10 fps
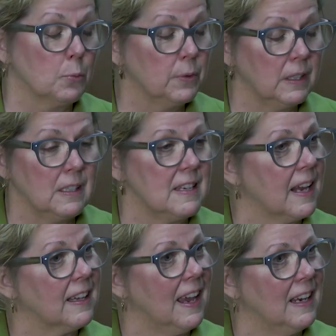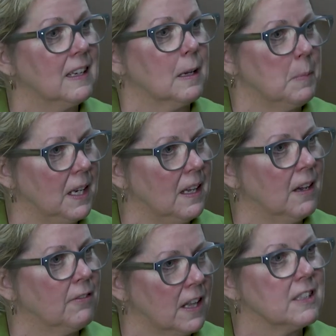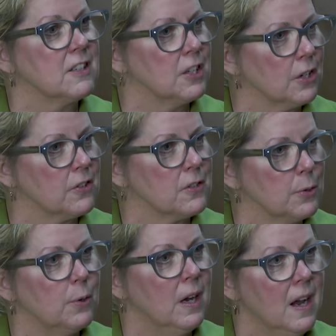really dedicated committee of volunteers who